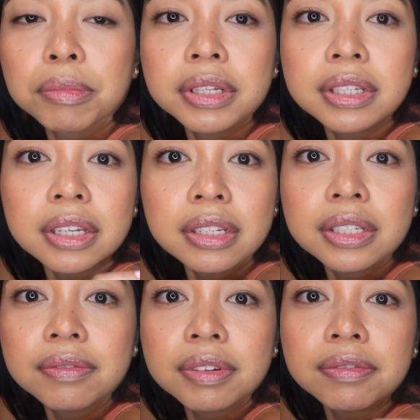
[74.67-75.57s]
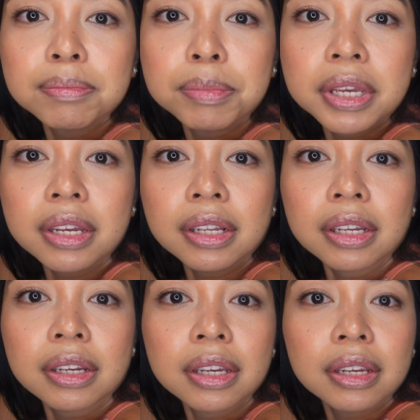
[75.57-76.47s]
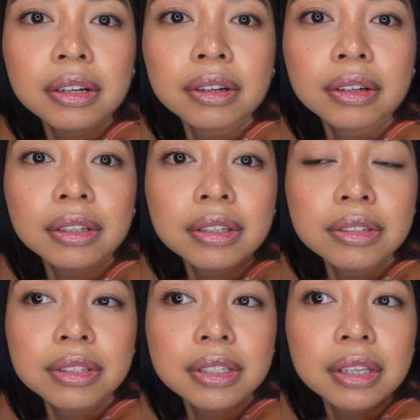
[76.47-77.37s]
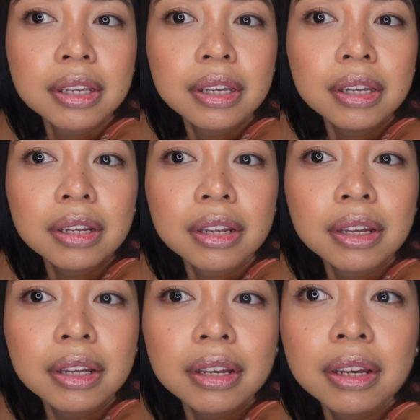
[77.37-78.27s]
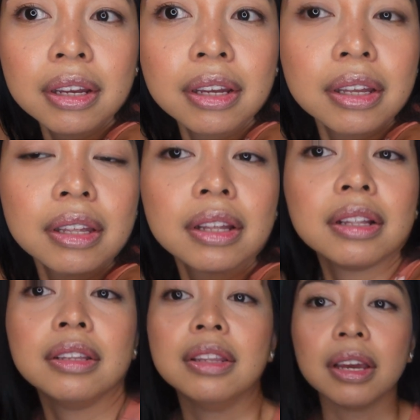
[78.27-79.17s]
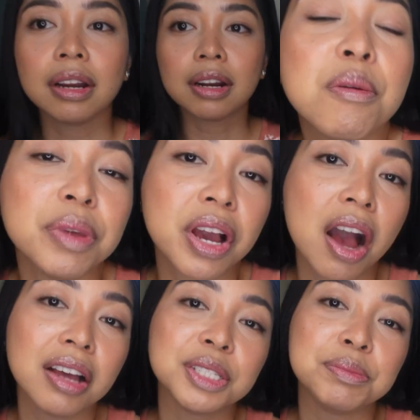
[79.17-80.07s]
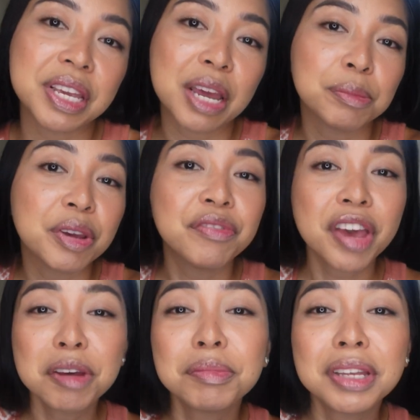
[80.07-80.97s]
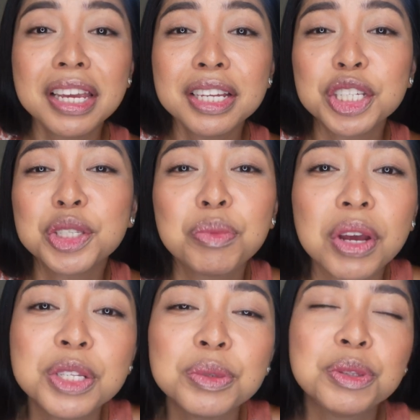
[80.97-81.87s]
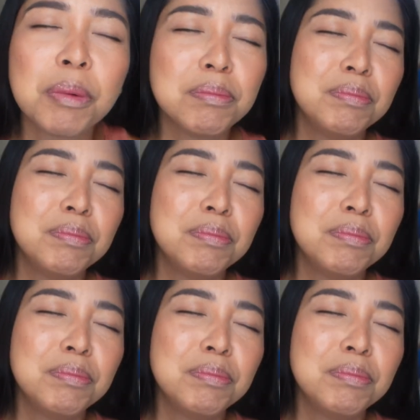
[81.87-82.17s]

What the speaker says: my skin is even peeling here. Can you see it? There. Because me and my family just went to the